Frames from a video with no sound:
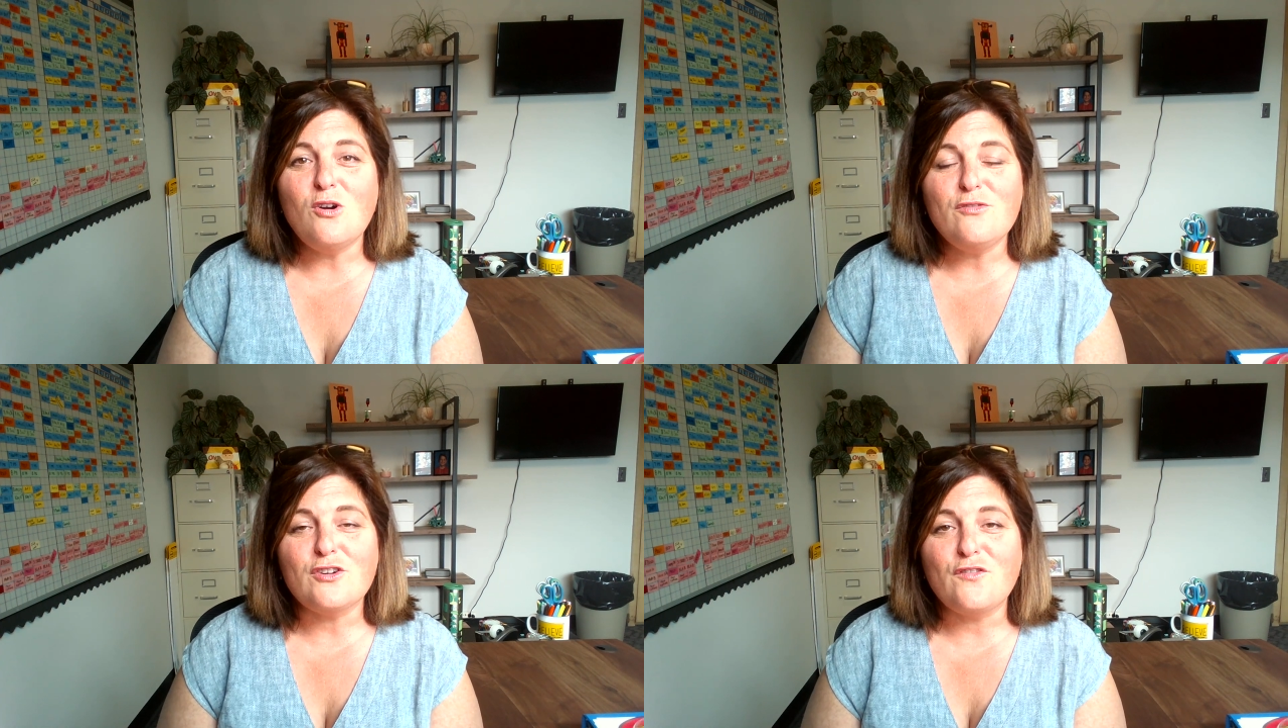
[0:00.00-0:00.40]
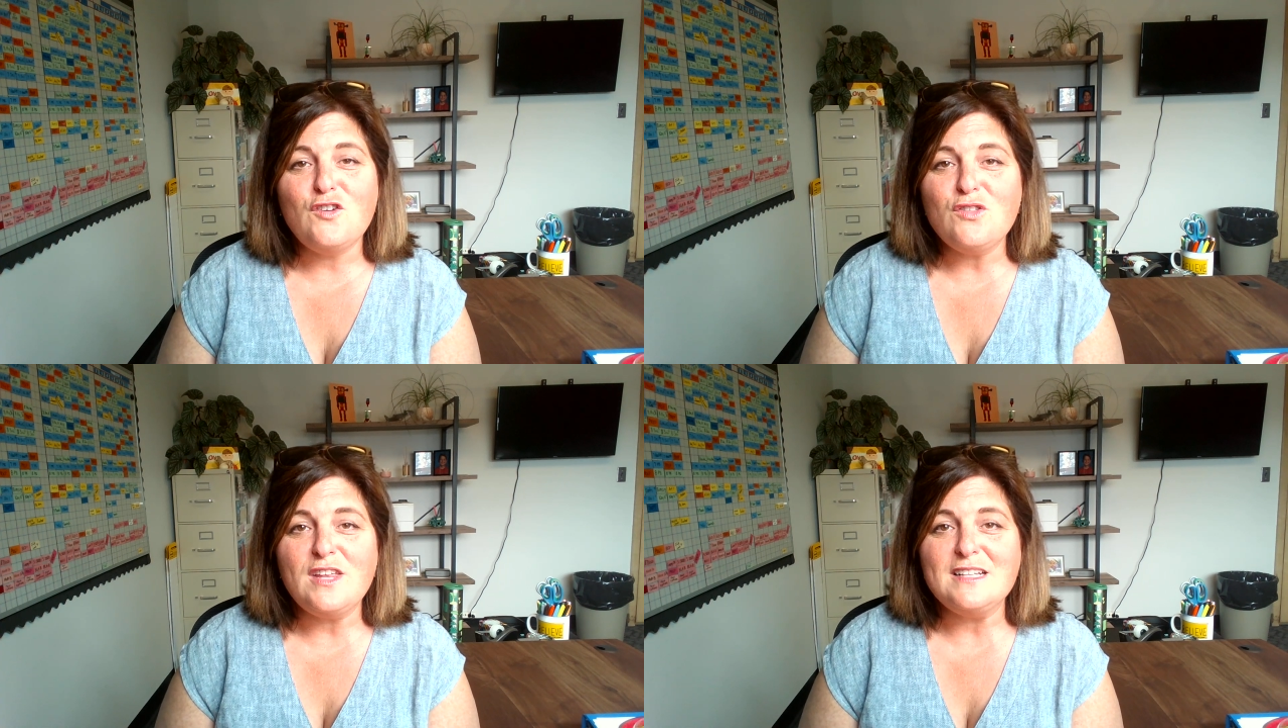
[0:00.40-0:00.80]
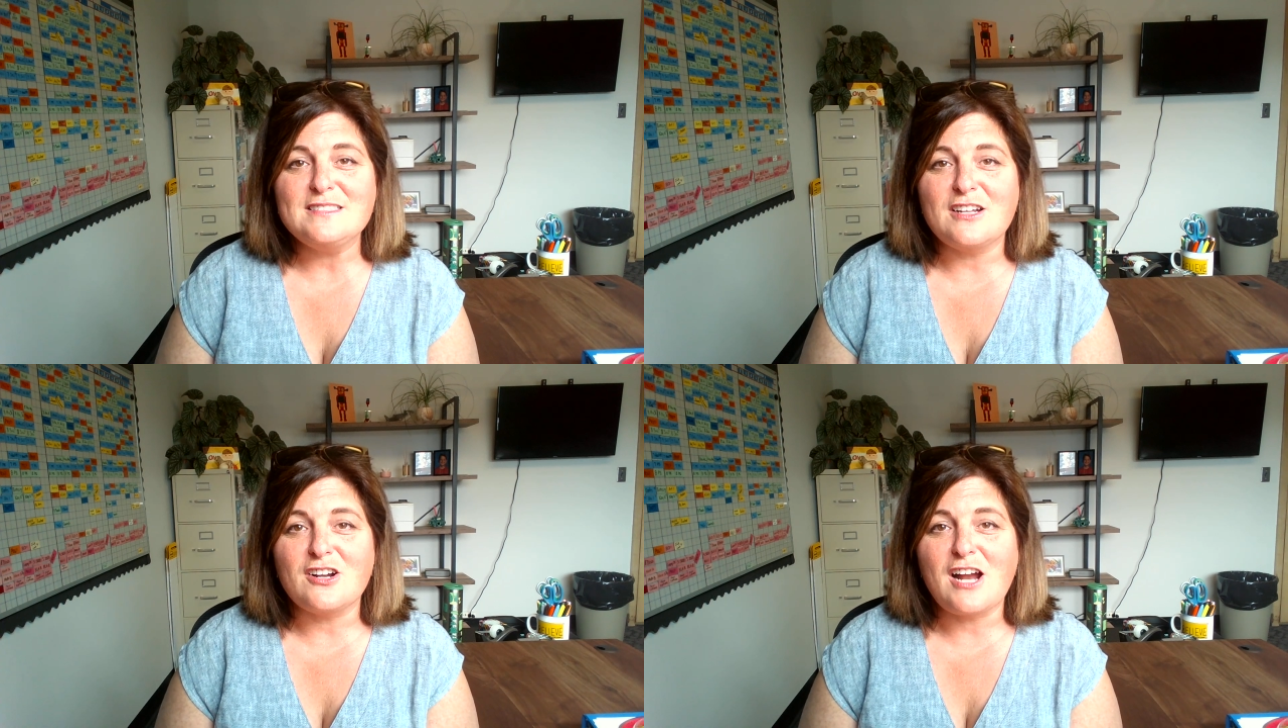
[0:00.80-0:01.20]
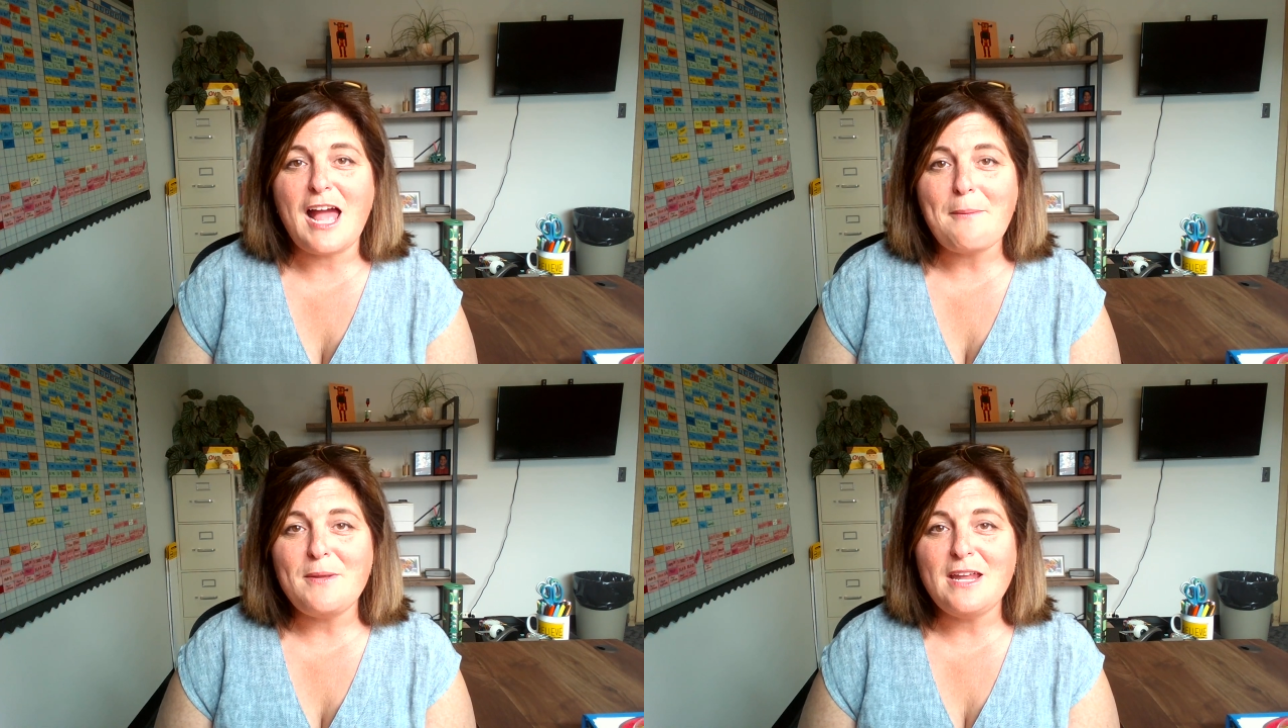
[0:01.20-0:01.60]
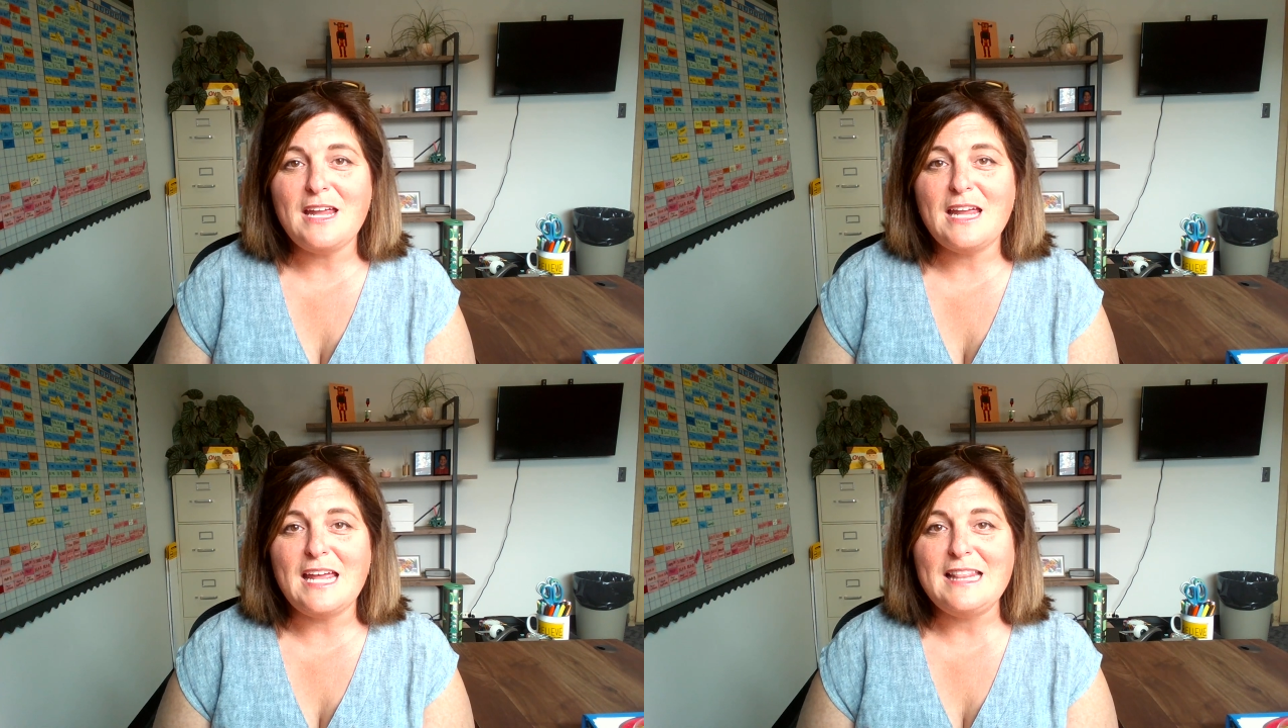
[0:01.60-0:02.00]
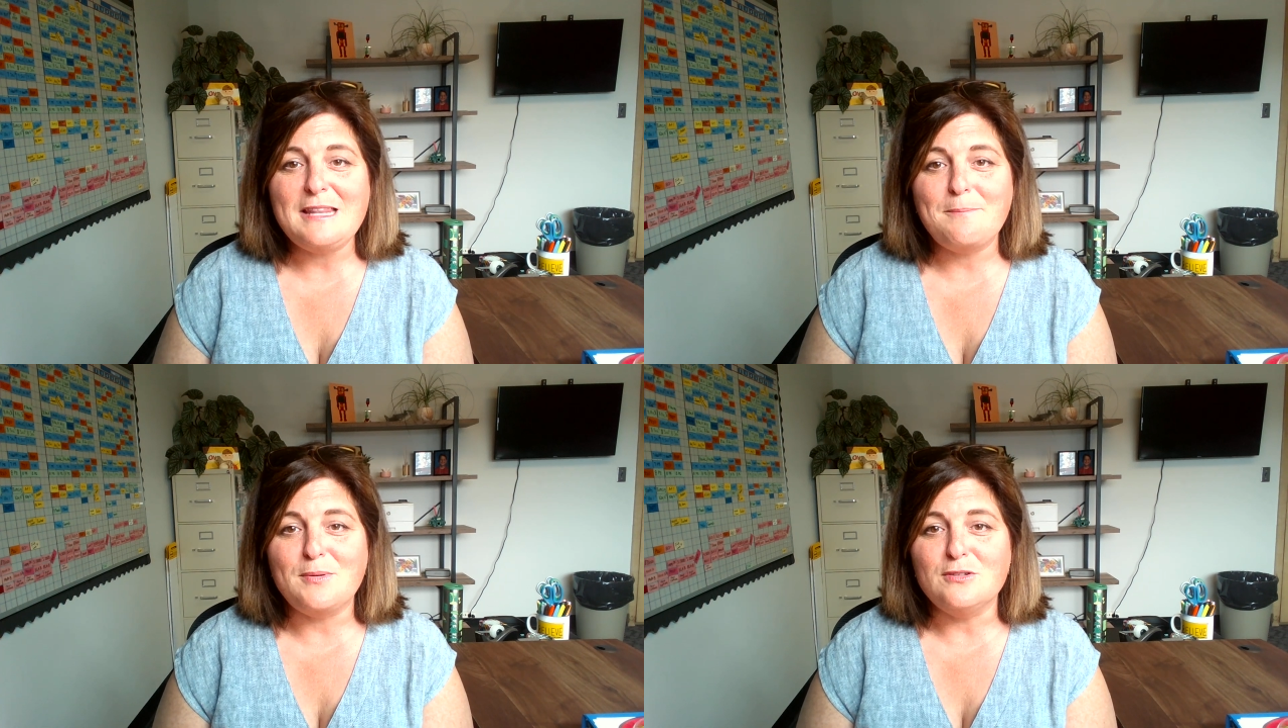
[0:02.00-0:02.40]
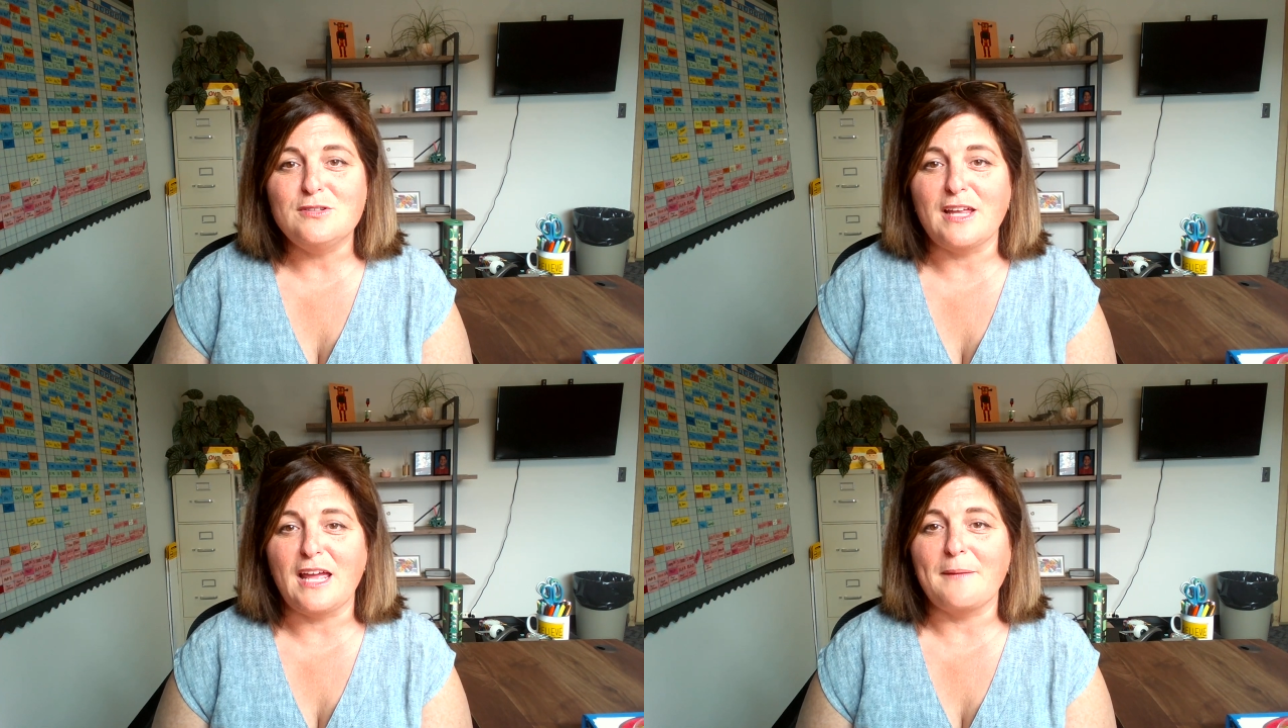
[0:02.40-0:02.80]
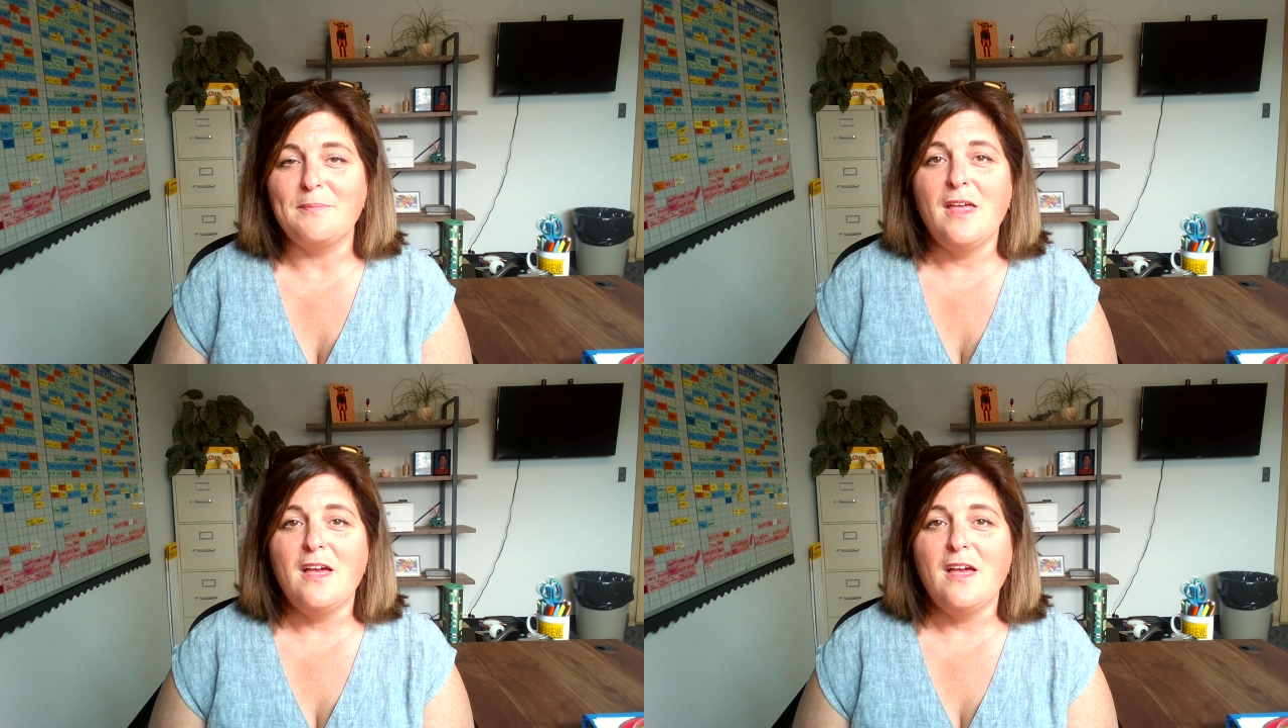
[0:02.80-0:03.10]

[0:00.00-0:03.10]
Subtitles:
over a few things that are happening in the building.